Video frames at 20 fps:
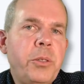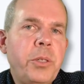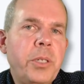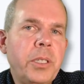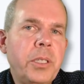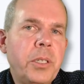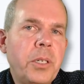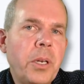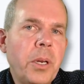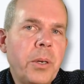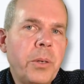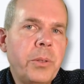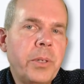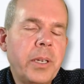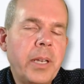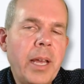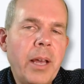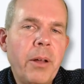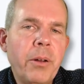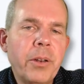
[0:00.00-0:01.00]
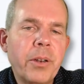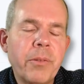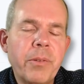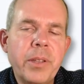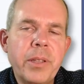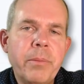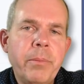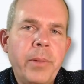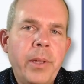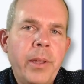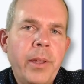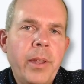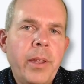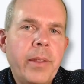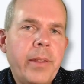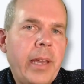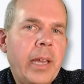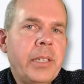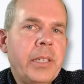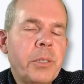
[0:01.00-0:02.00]
you could code an algorithm?
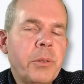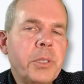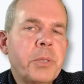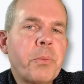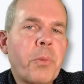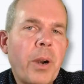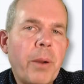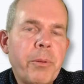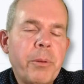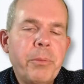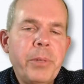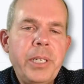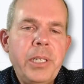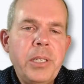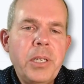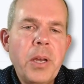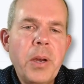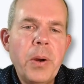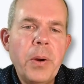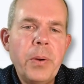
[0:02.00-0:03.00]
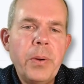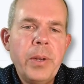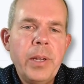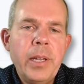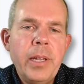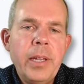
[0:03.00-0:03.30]
The answer is probably no.